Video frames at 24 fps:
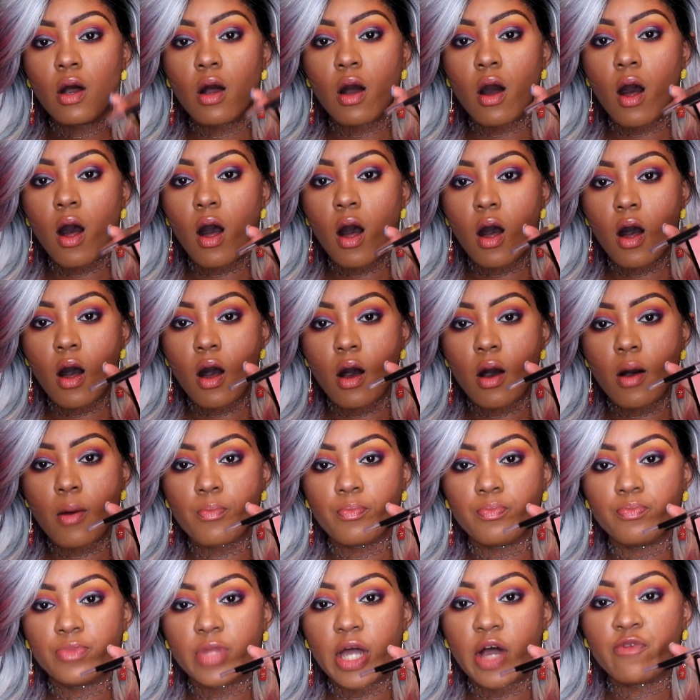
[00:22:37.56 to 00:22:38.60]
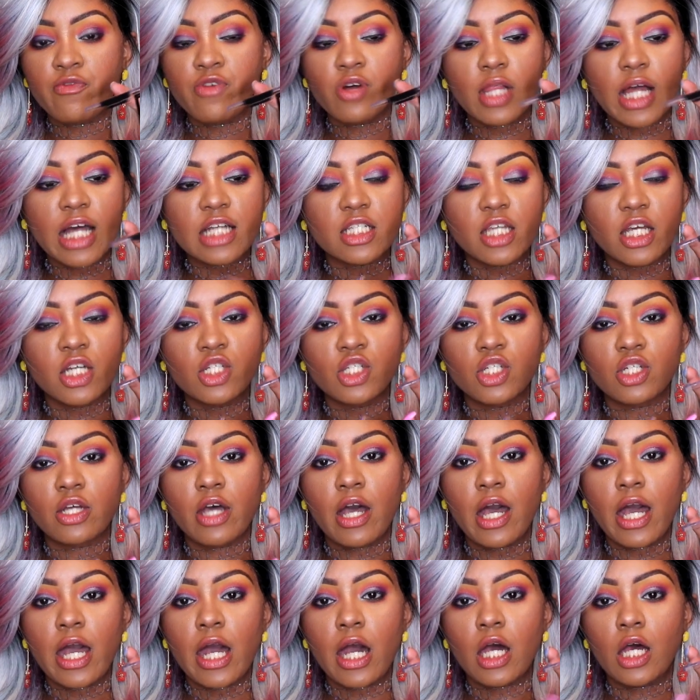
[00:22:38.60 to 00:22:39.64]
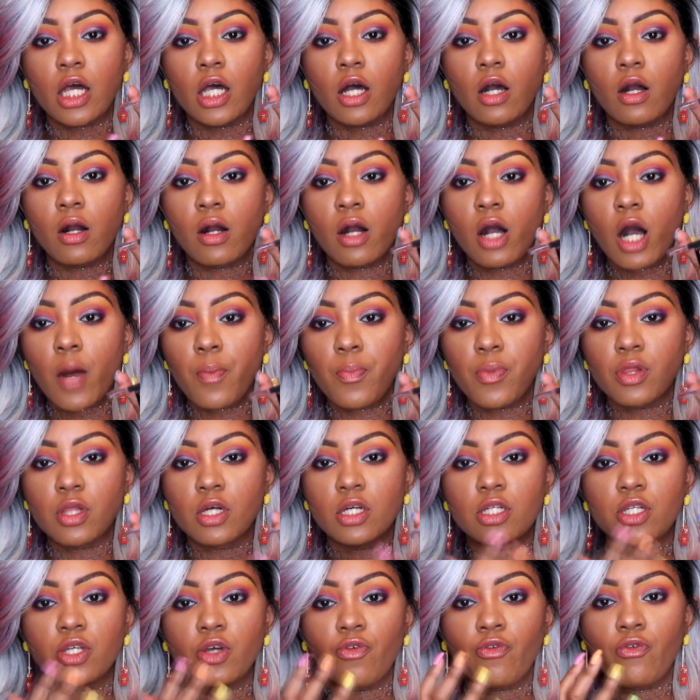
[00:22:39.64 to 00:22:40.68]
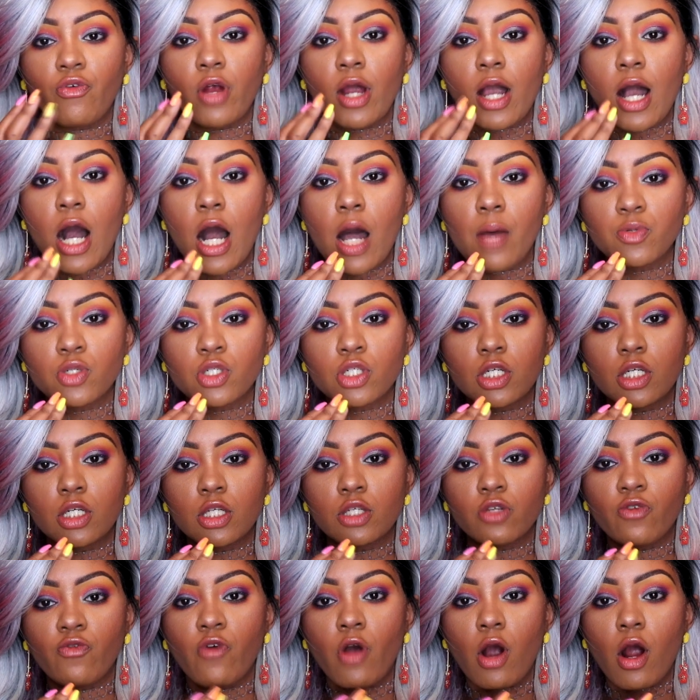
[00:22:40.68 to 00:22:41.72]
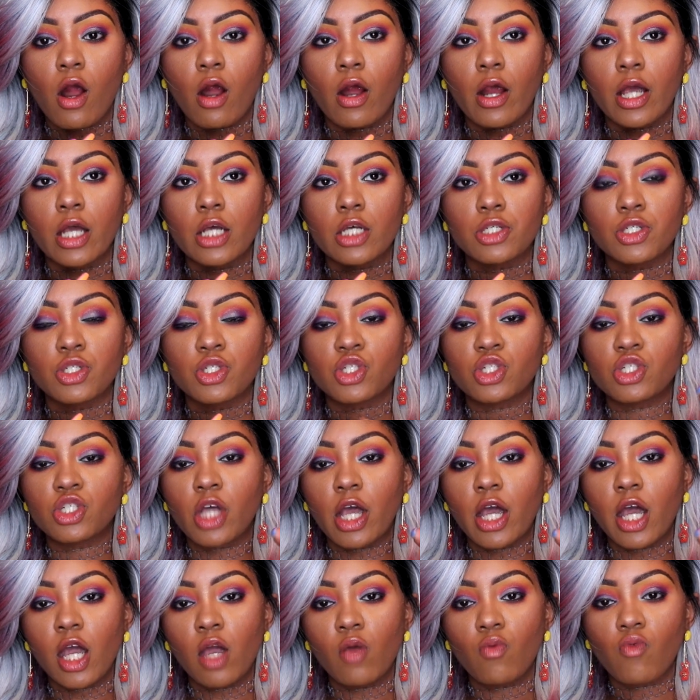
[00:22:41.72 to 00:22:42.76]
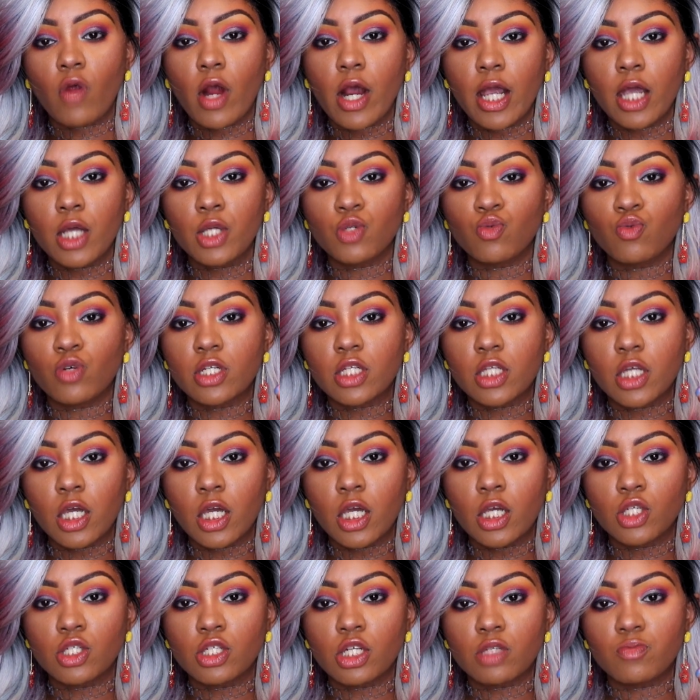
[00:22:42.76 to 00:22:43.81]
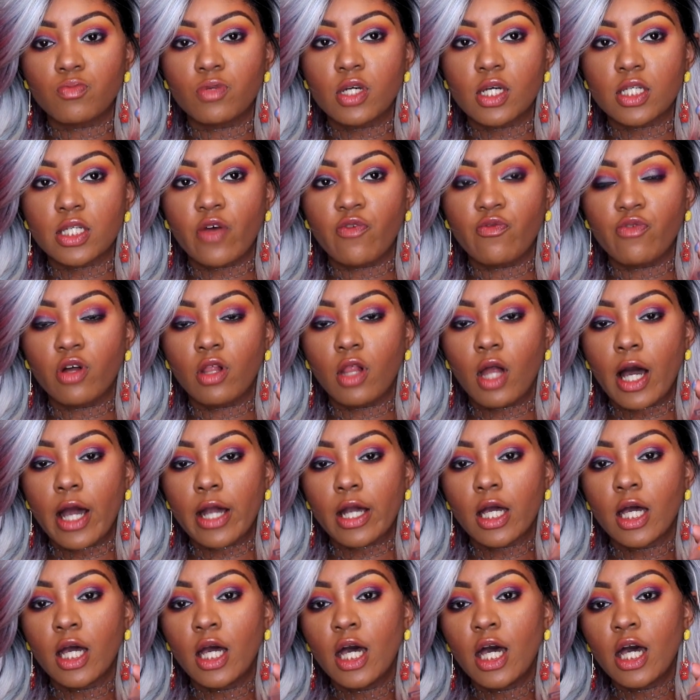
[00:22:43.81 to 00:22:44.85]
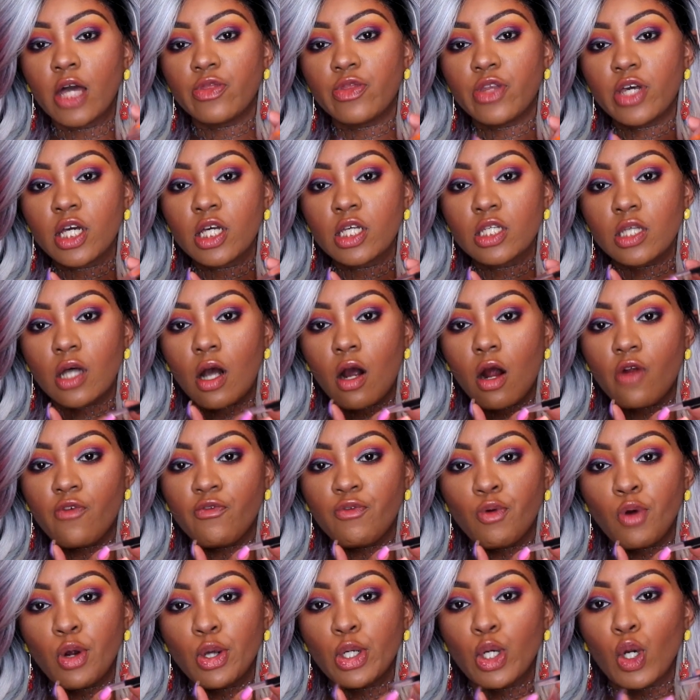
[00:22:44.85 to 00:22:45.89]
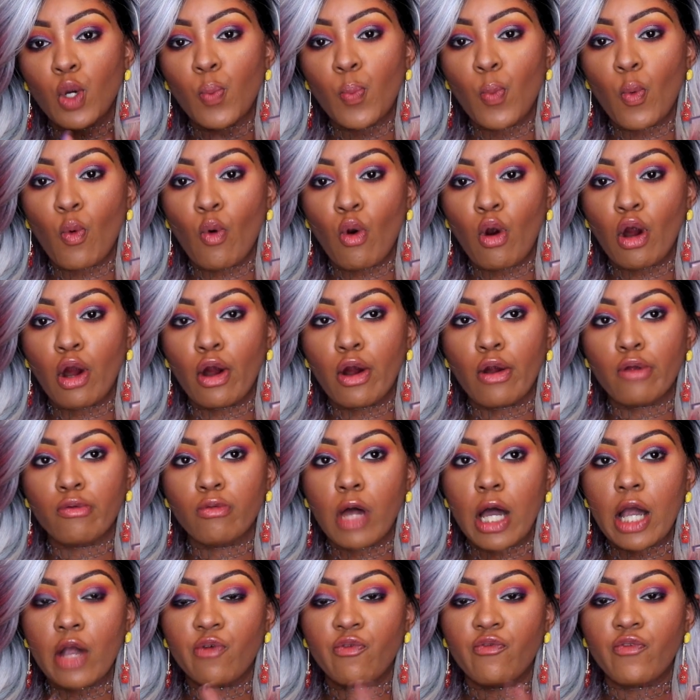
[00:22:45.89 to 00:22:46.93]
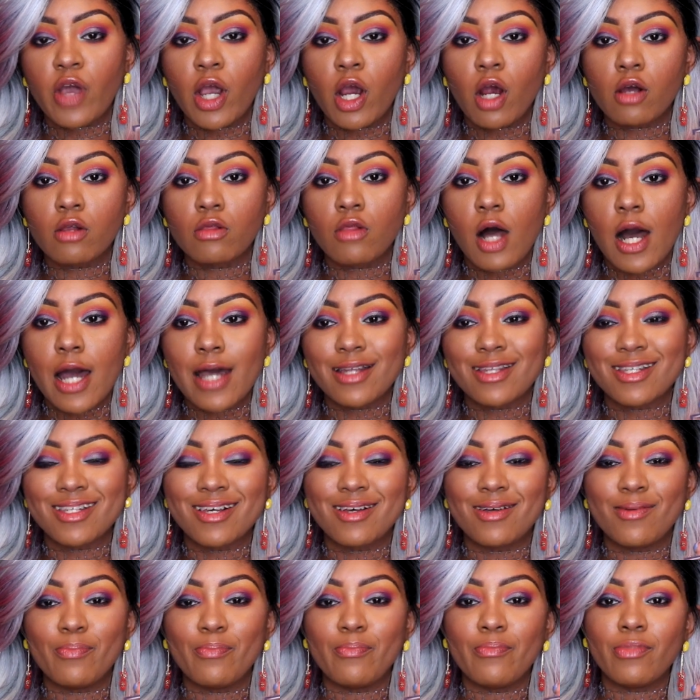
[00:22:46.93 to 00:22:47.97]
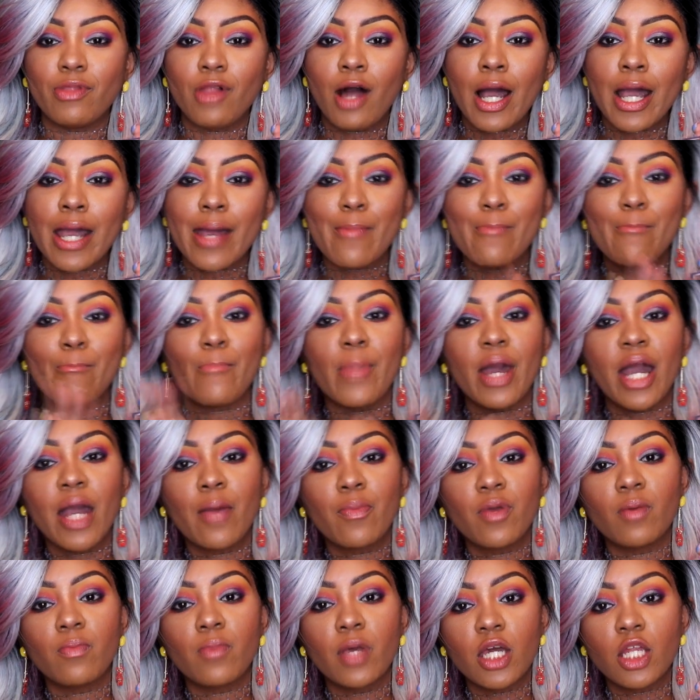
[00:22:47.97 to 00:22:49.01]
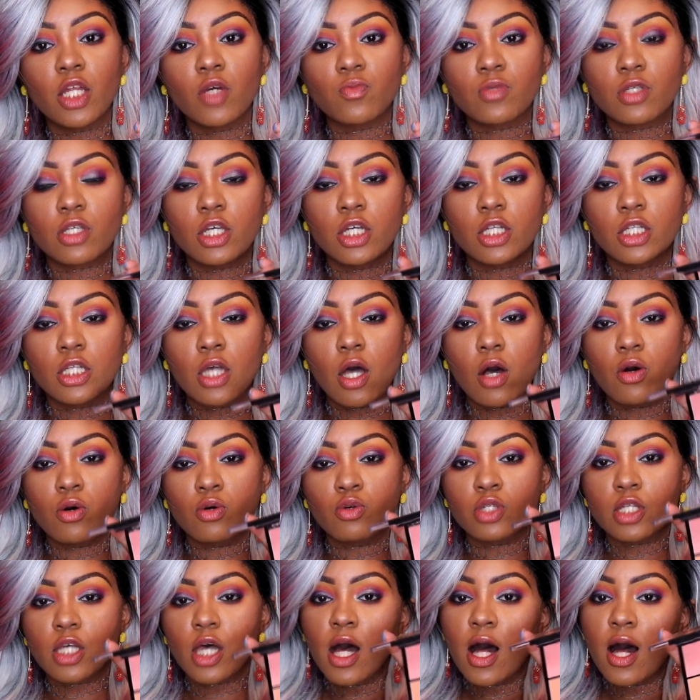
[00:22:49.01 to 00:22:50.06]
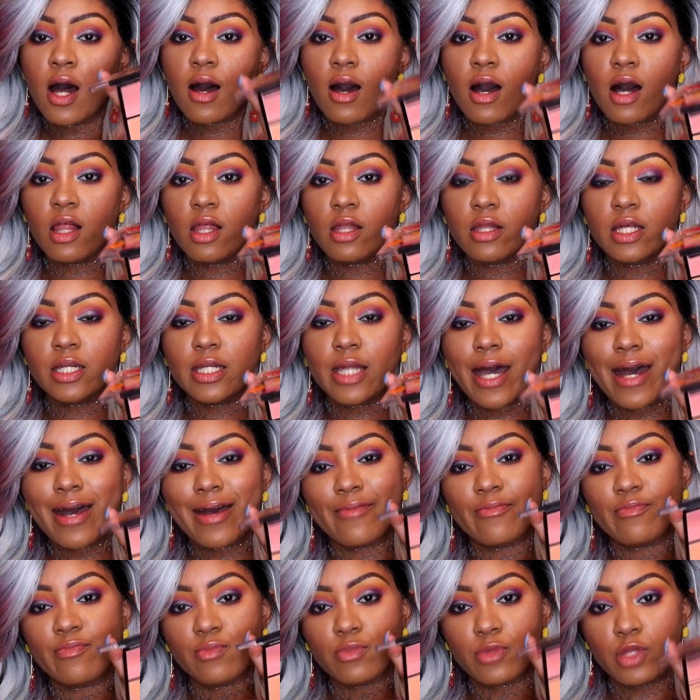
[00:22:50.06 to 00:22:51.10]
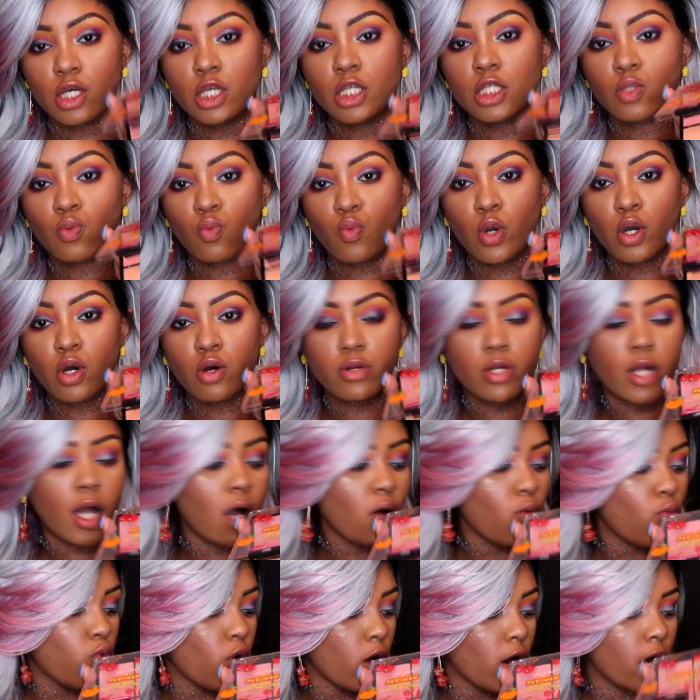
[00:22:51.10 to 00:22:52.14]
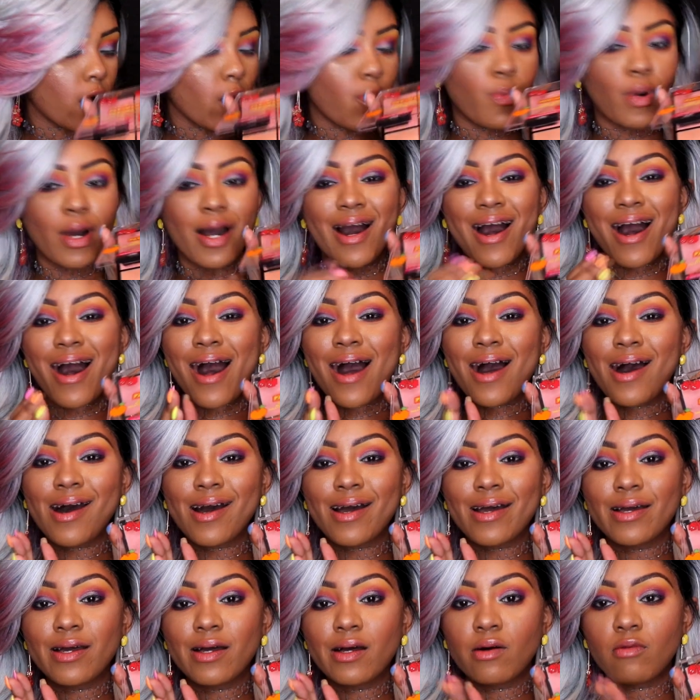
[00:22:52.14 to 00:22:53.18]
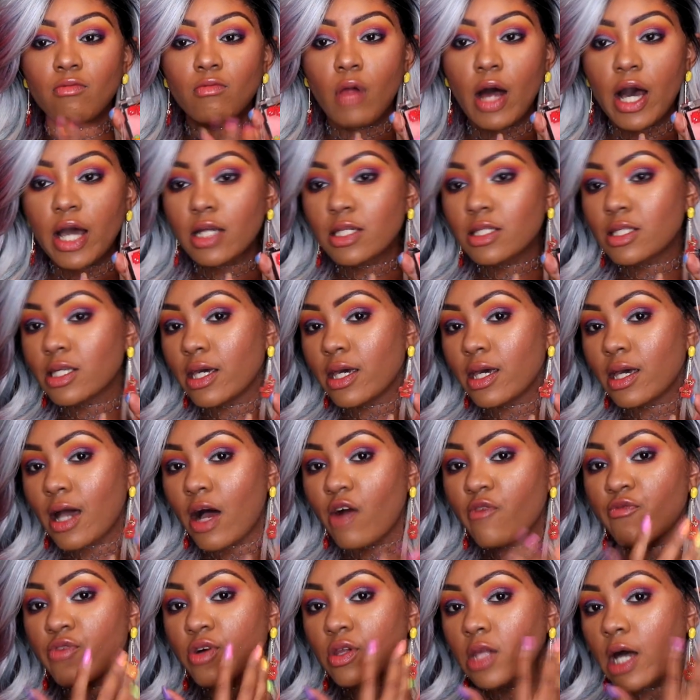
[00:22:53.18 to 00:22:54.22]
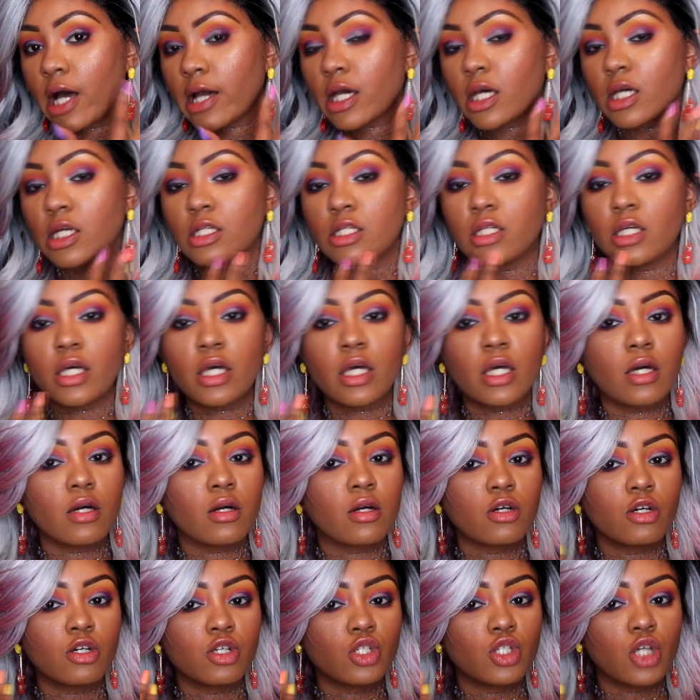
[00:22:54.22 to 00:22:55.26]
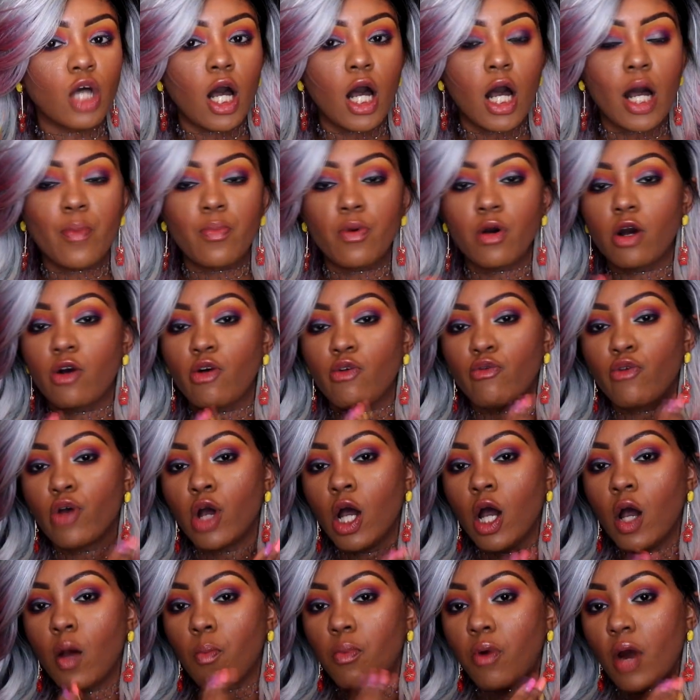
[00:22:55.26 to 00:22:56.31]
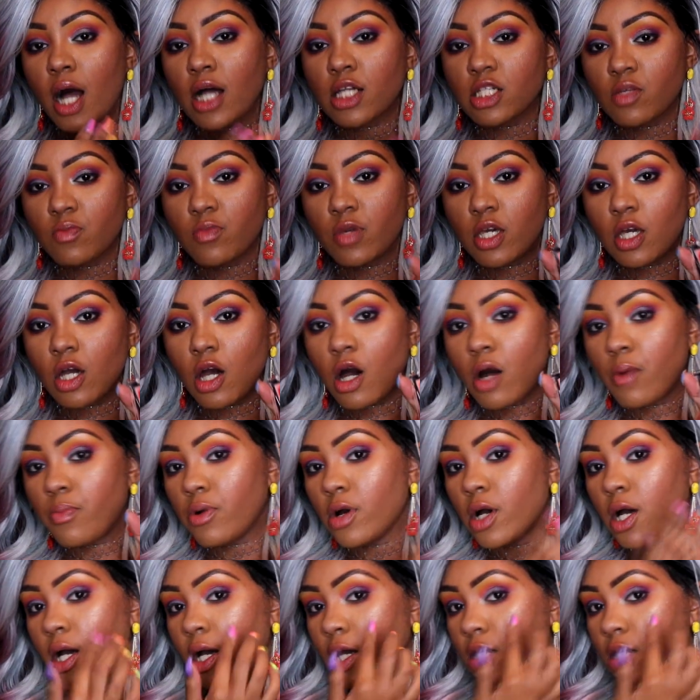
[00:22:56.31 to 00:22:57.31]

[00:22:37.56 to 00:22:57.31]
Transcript: I feel like they should have had a couple of different options as far as shade range with these, just because I feel like these are for your more like fair light to light, maybe medium skin tones. Other than that, this will not work, but I liked it. I feel like it did a good job of bronzing me up.